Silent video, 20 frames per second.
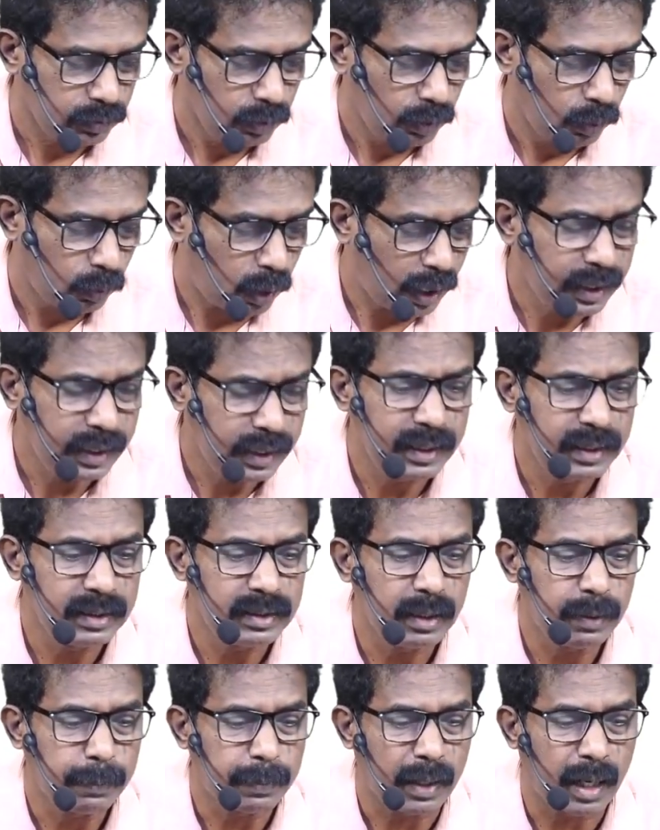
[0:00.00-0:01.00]
What is
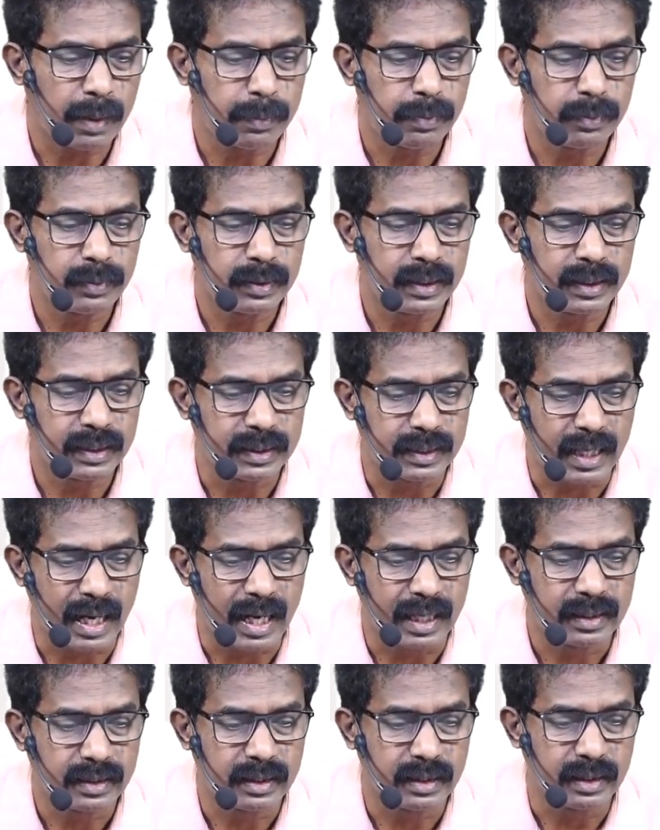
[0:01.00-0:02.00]
the probability
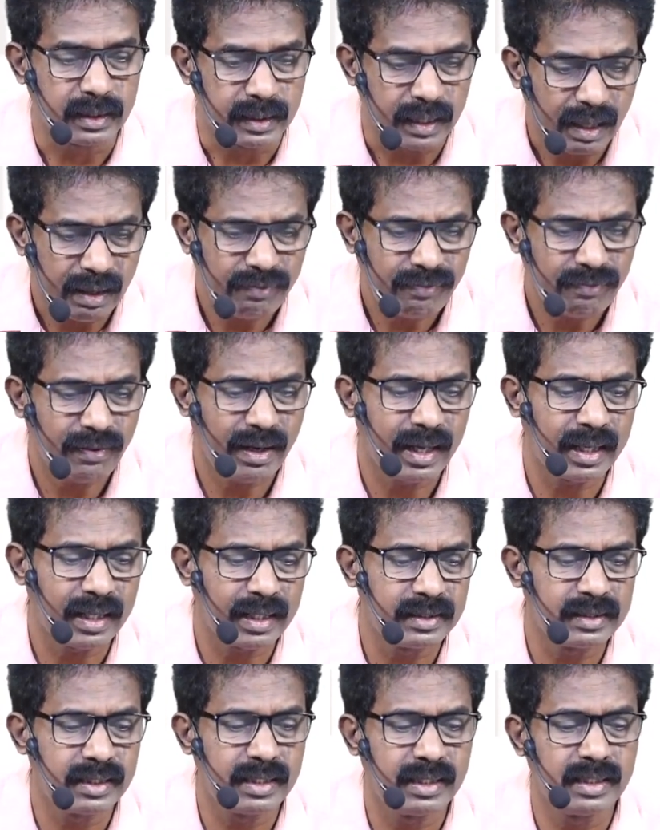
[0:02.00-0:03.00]
that a fire
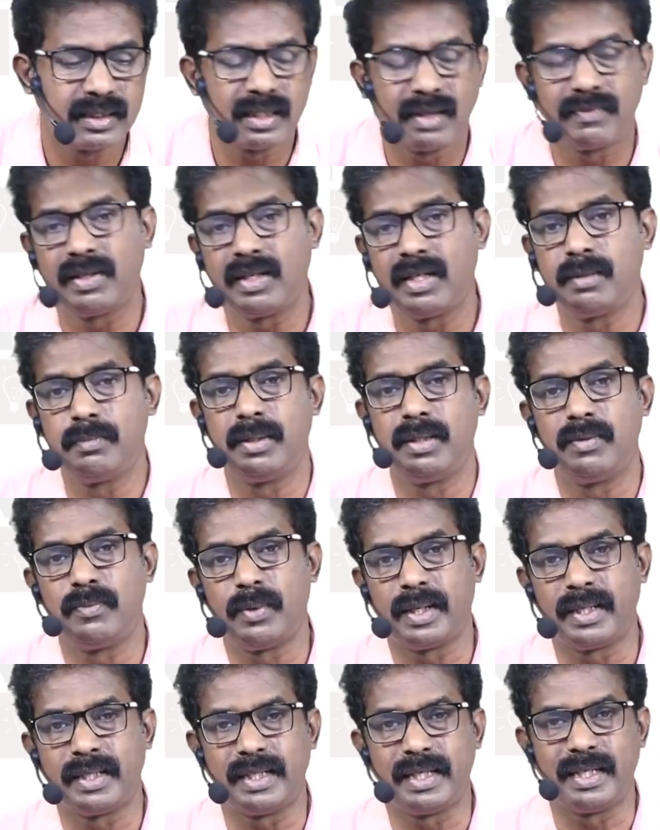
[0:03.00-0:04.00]
engine is available
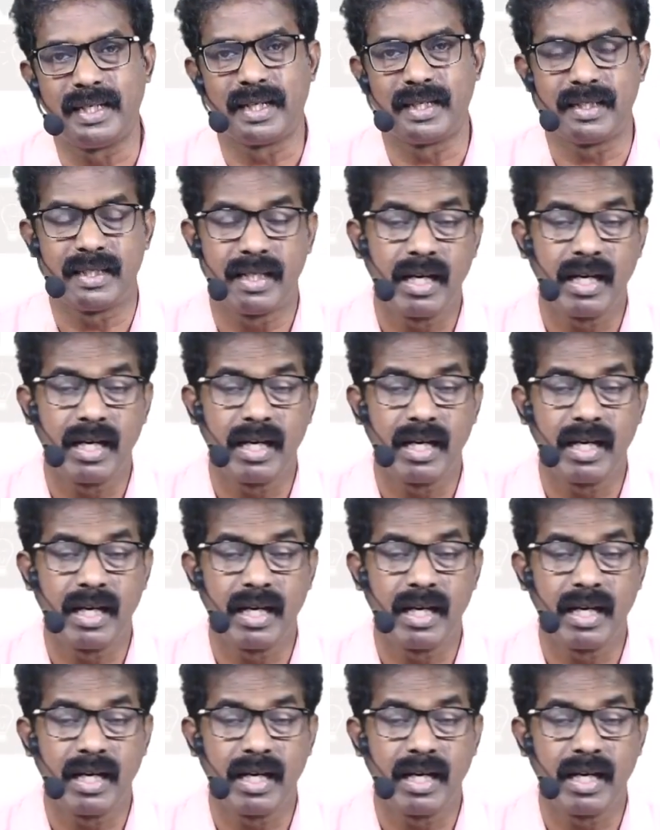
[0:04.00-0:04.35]
when needed?